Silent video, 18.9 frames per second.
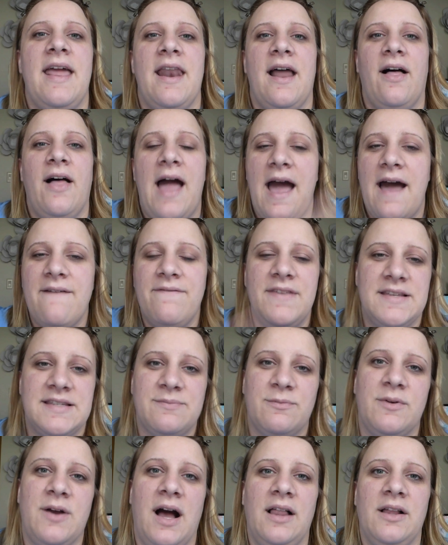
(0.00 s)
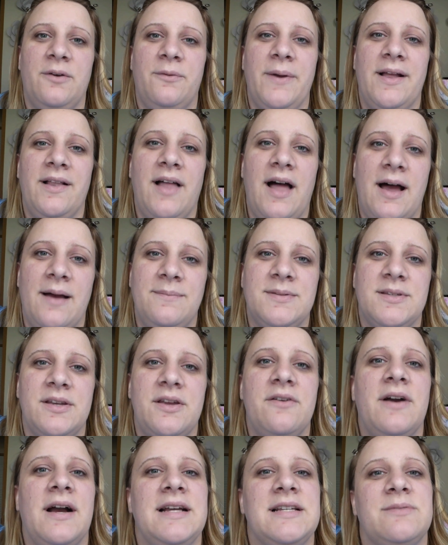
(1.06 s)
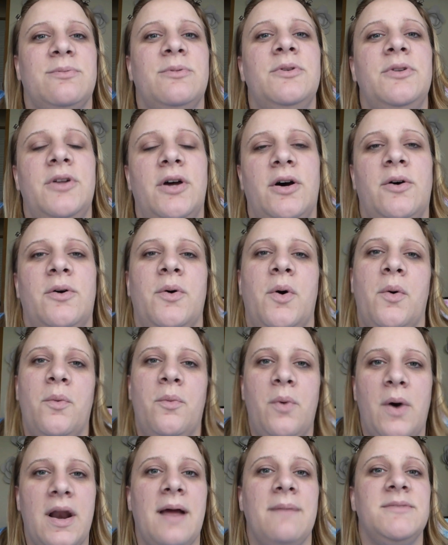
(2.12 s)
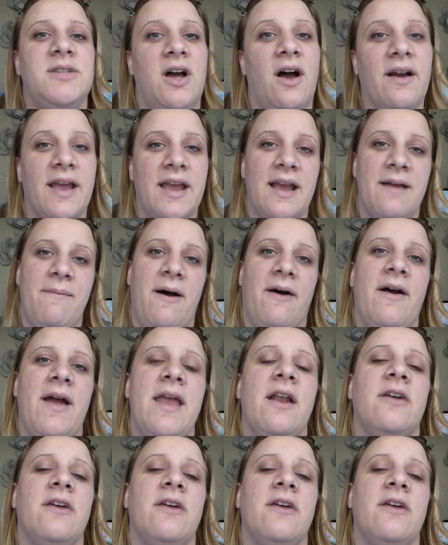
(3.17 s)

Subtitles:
And I'll have this color wheel up so you guys will know what I'm talking about,